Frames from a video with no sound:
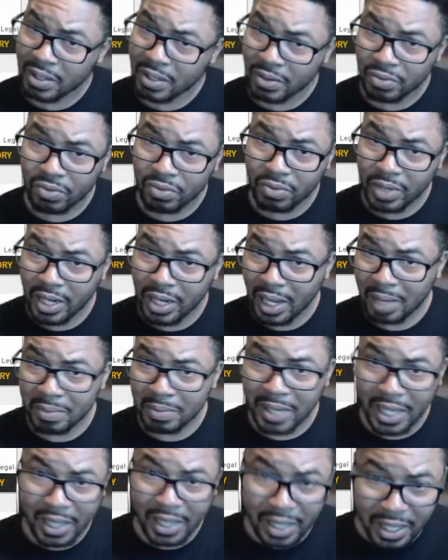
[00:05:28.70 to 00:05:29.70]
When
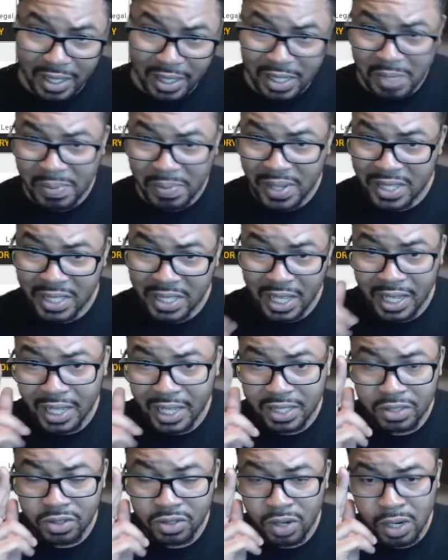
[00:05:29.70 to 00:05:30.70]
Omnath ETBs, I get
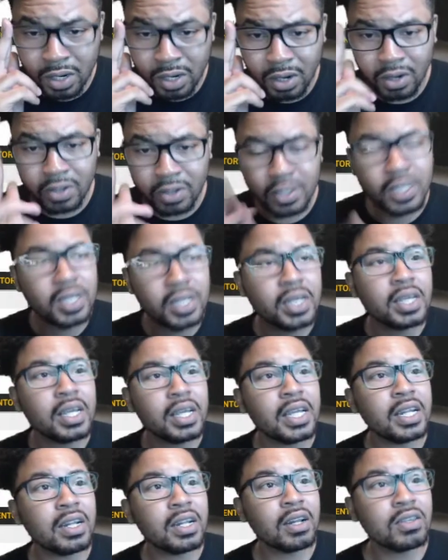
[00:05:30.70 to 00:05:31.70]
to draw a card,
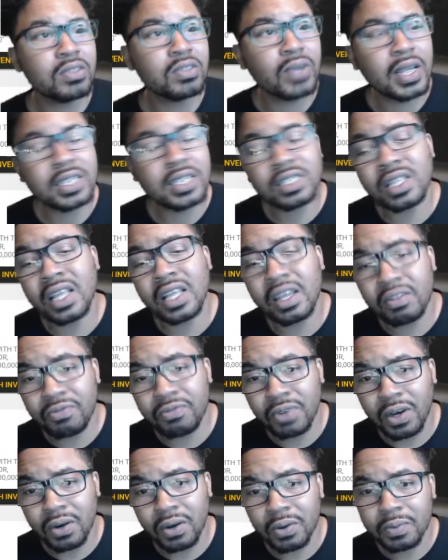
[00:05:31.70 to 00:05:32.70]
and it also has
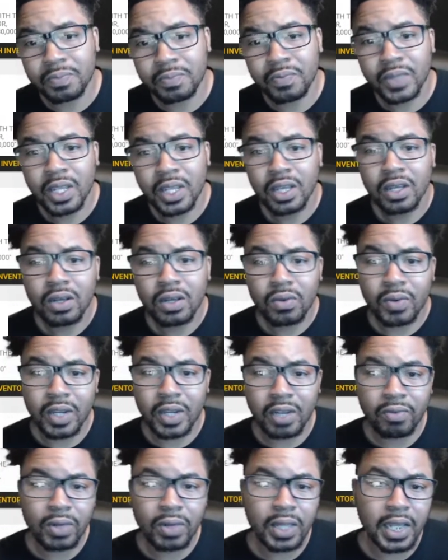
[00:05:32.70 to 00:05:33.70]
landfall.
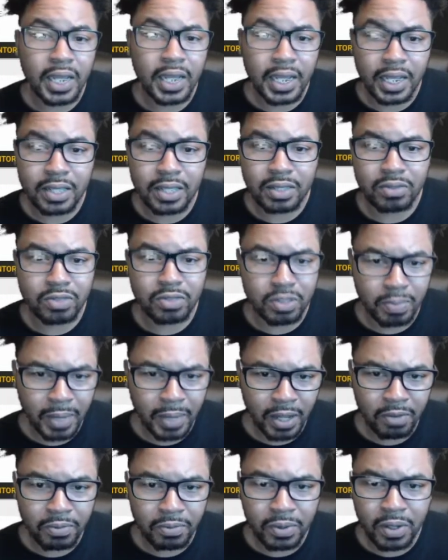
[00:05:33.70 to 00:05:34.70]
Whenever a land enters the
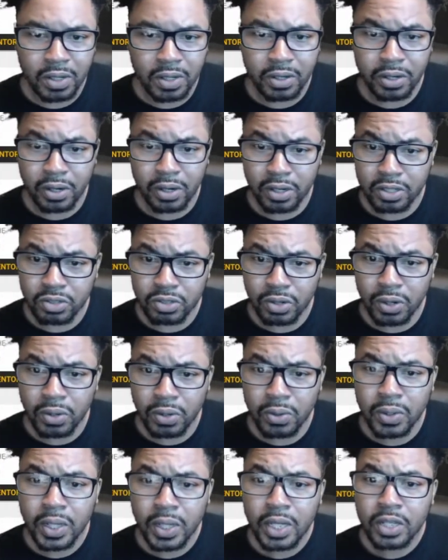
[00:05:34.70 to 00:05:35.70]
battlefield under your
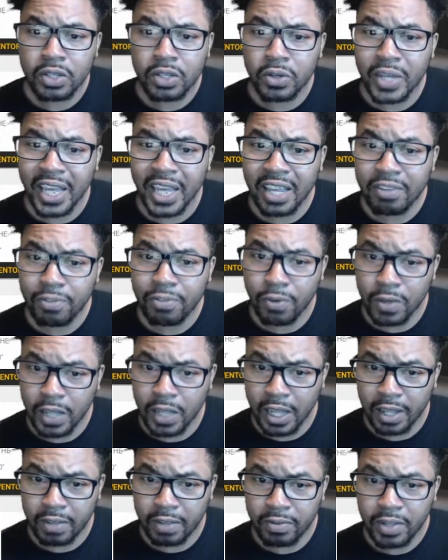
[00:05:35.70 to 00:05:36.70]
control, you gain 4
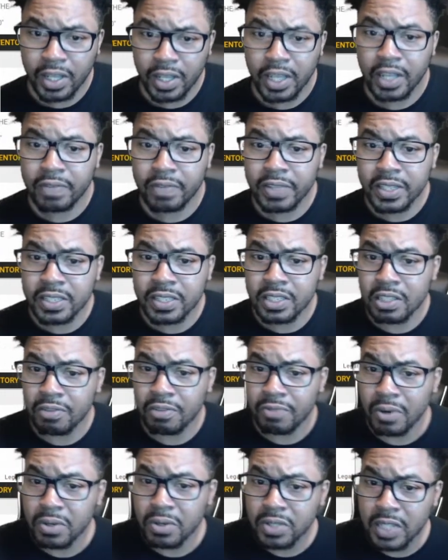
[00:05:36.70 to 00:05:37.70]
life. If this is the
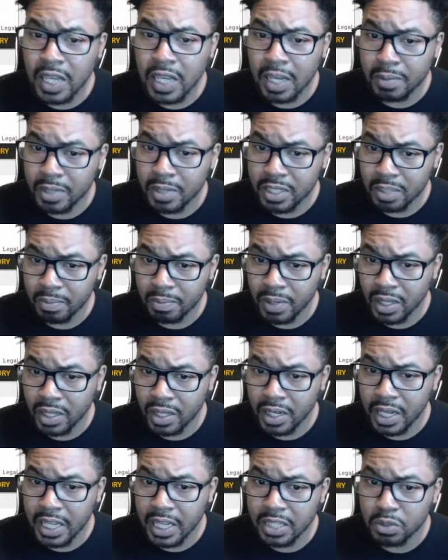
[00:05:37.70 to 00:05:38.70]
first time this
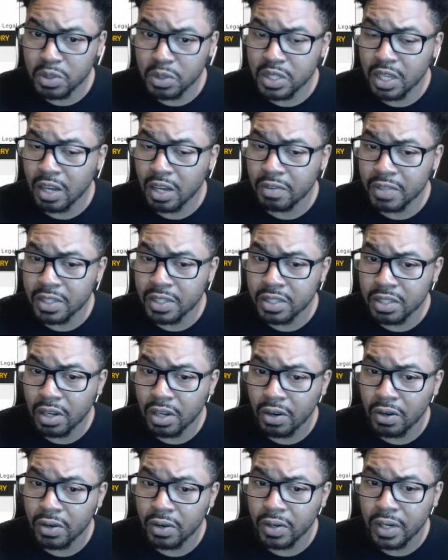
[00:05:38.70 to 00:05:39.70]
ability has resolved this
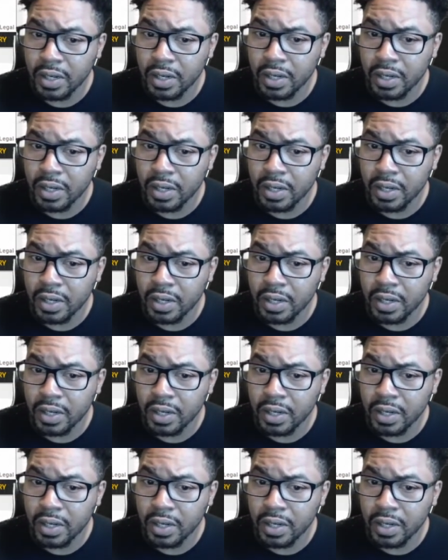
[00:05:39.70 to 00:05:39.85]
turn,